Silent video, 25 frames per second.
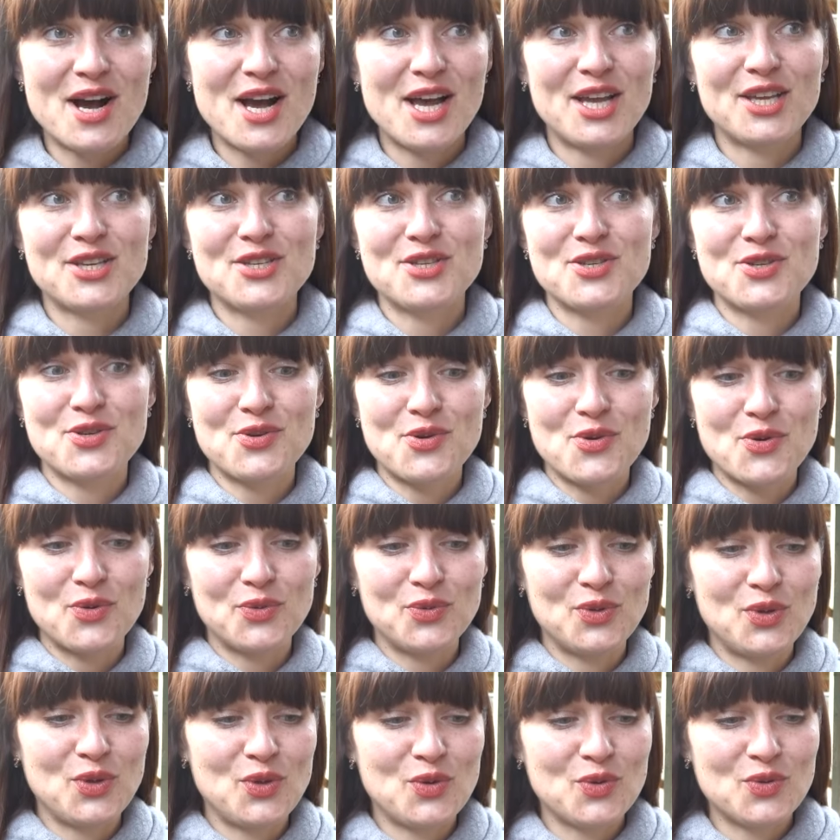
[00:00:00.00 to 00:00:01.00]
I
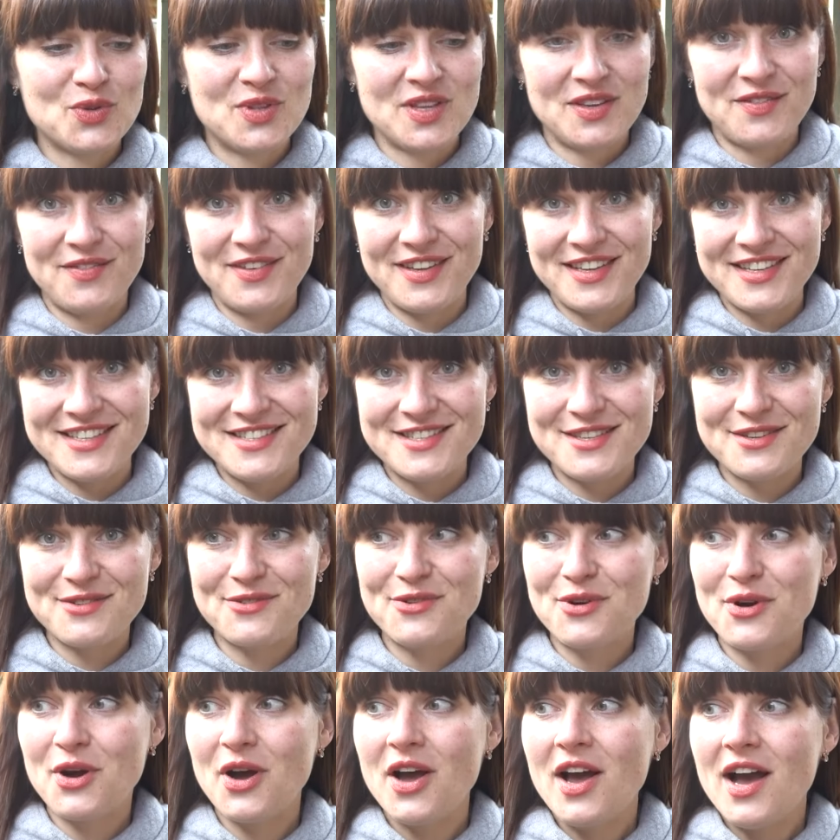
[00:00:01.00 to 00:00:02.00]
showed you the
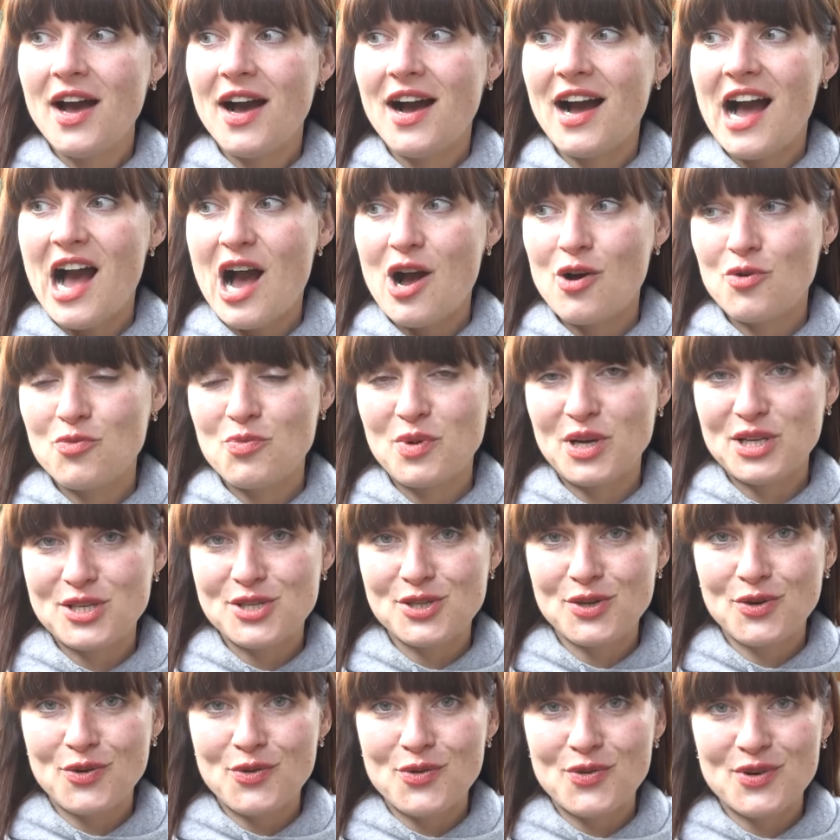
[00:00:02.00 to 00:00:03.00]
video how
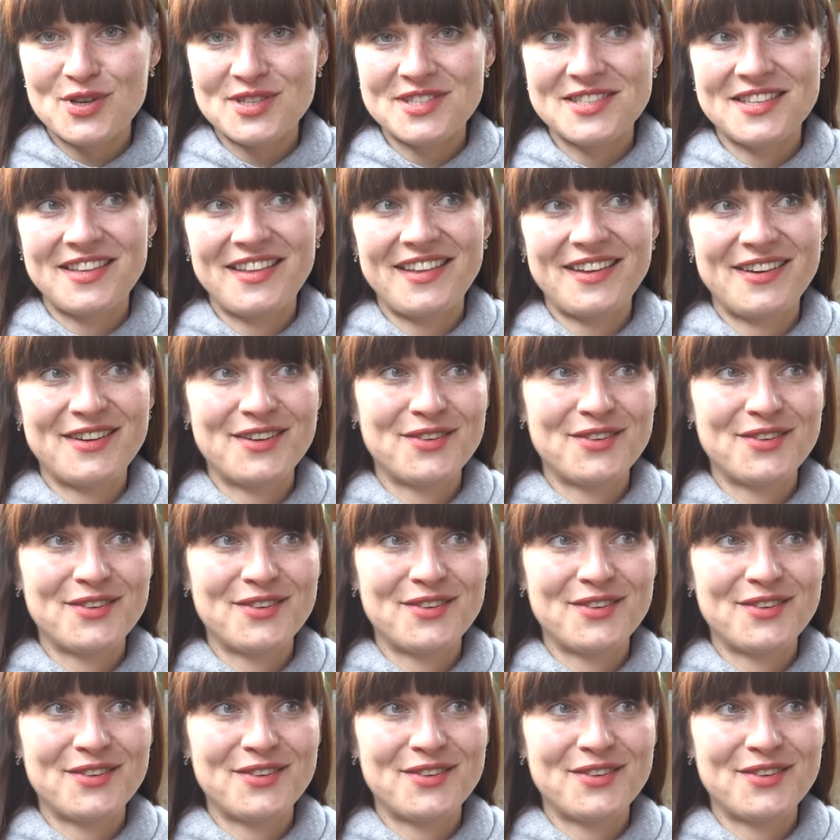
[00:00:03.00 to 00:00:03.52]
much cost